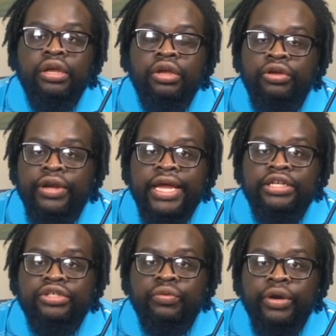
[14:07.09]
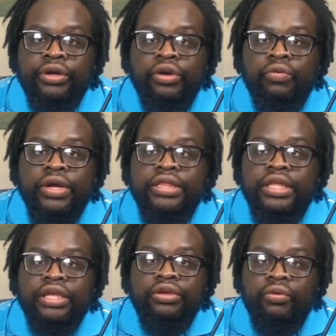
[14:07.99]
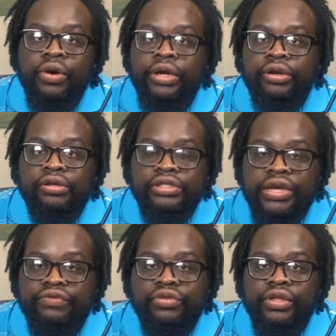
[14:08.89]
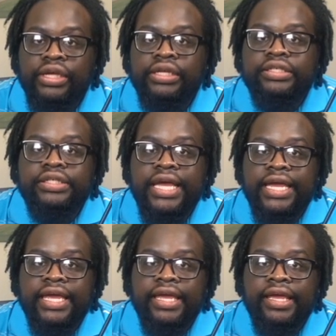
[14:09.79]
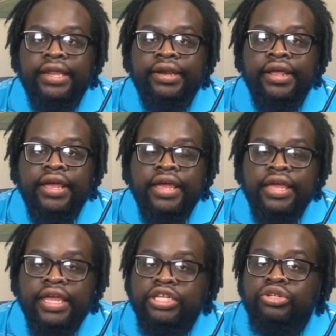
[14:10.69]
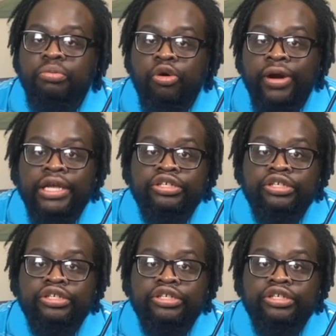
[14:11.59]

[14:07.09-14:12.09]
You're not just working on one thing, you're working on several things that can get you more